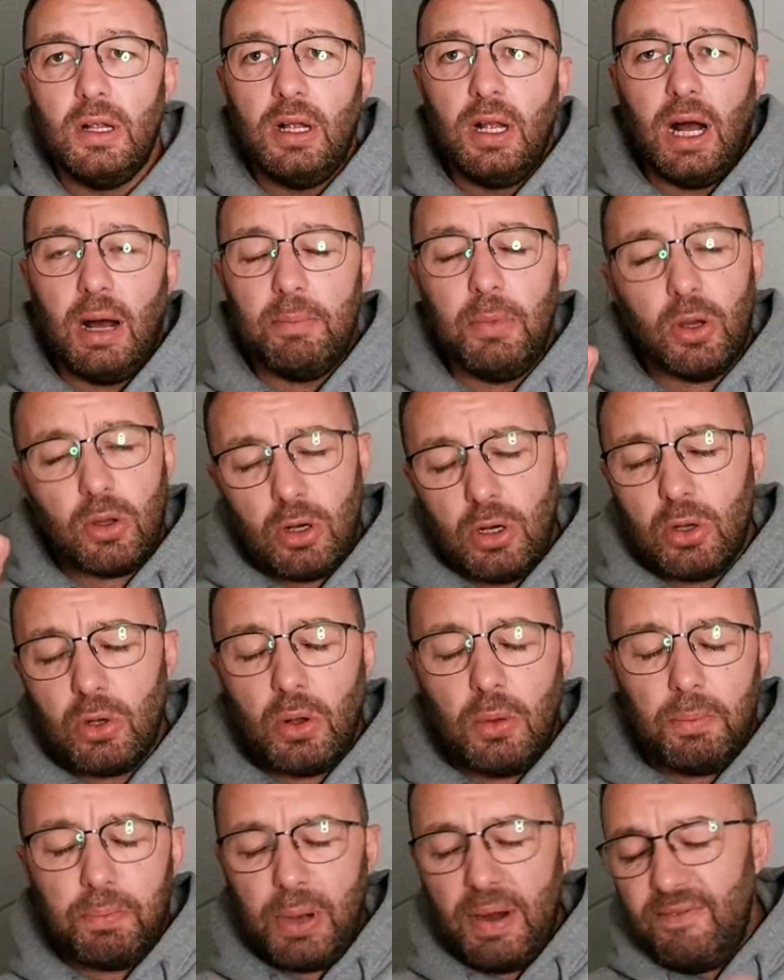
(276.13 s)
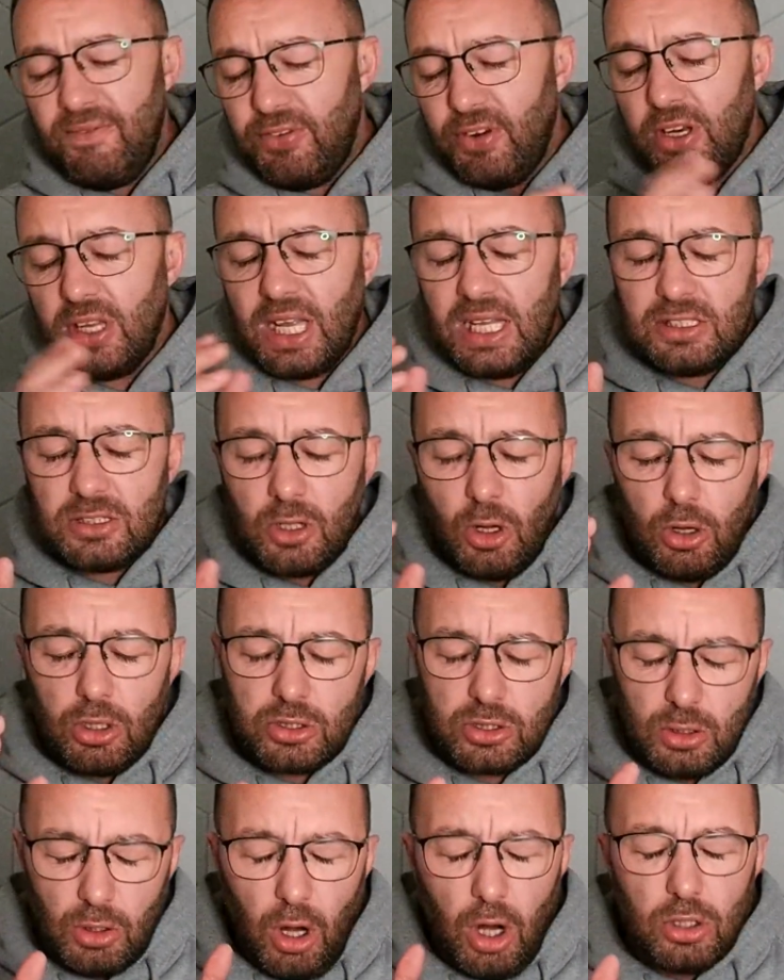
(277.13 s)
I'm not going to look Brentford against
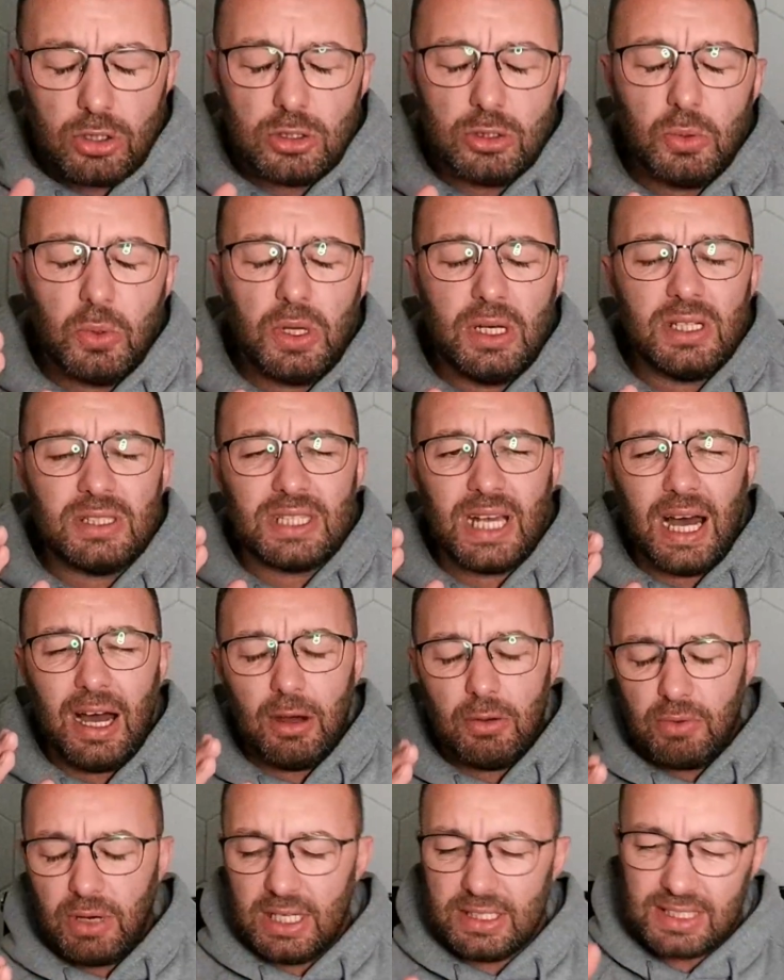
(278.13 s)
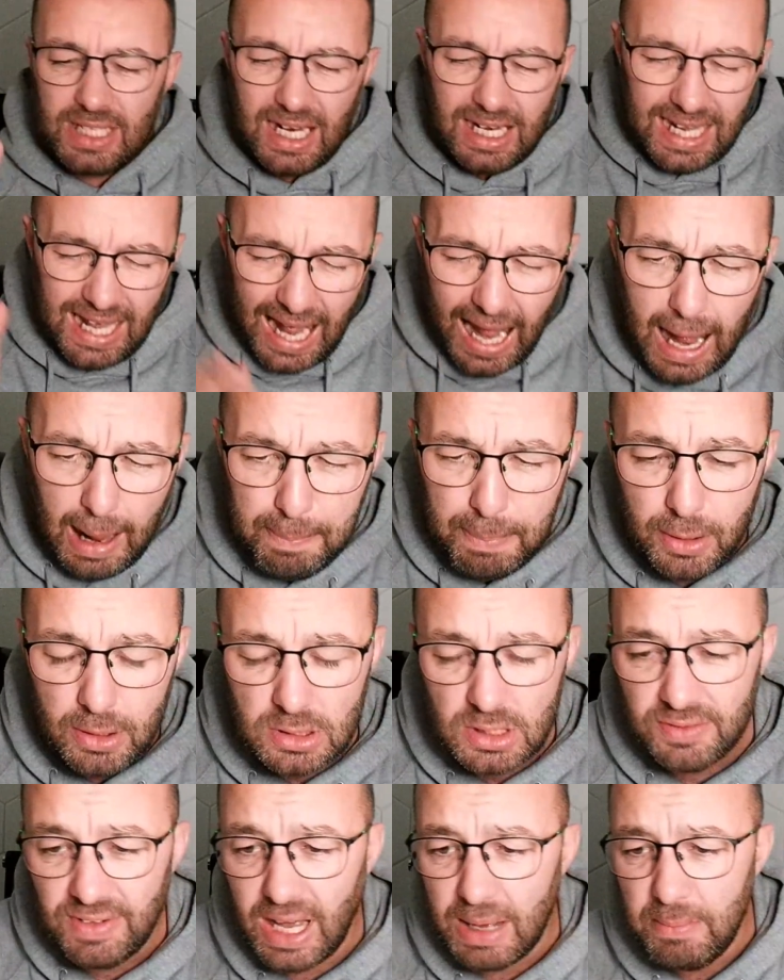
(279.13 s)
Arsenal. Arsenal were in a title race and it happened
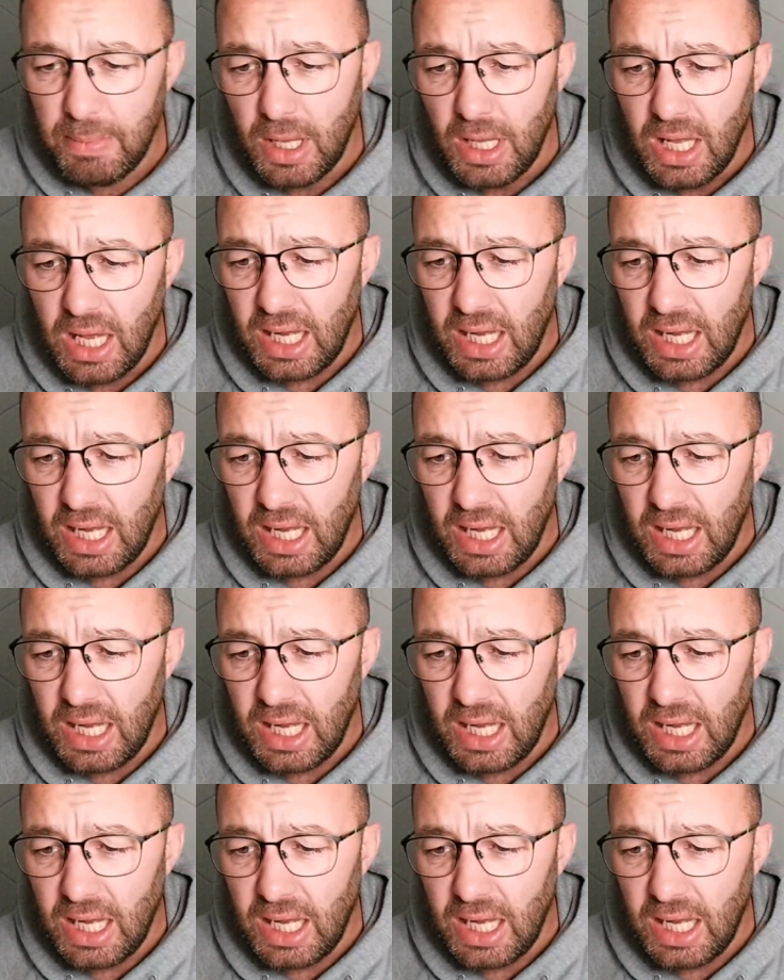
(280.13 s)
to them.